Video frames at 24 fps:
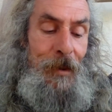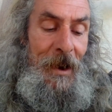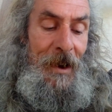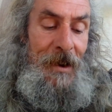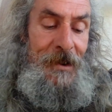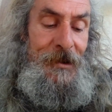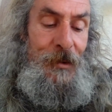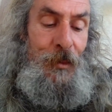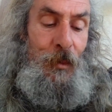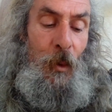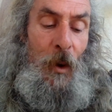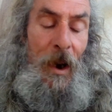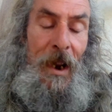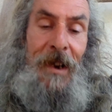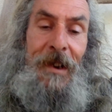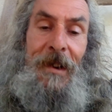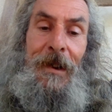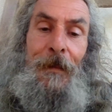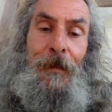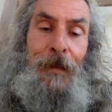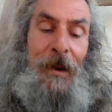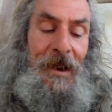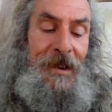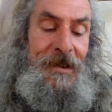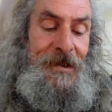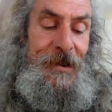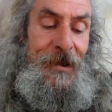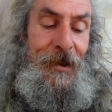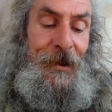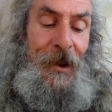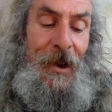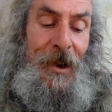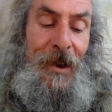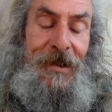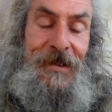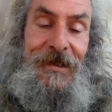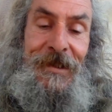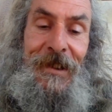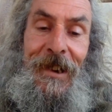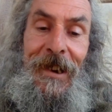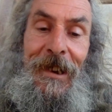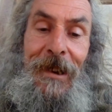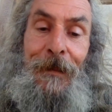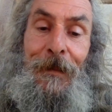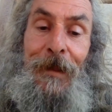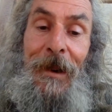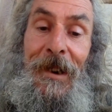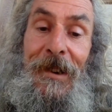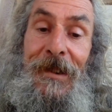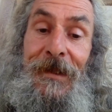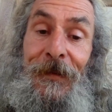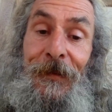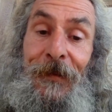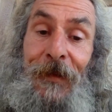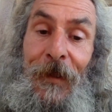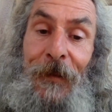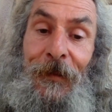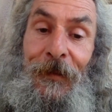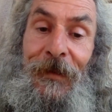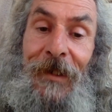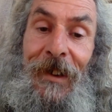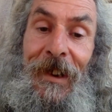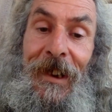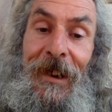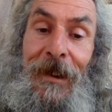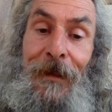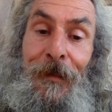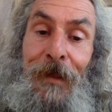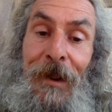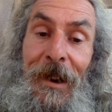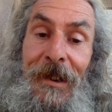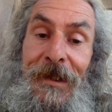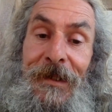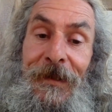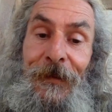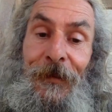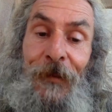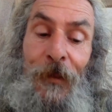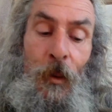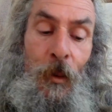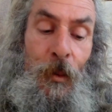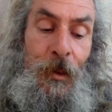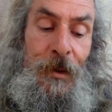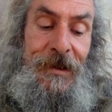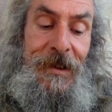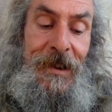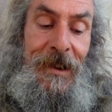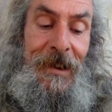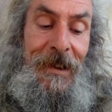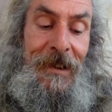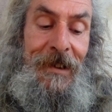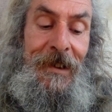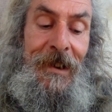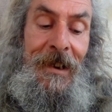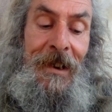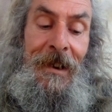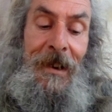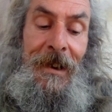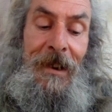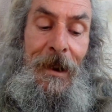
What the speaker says: plus 1, plus 13, plus 15, plus 14,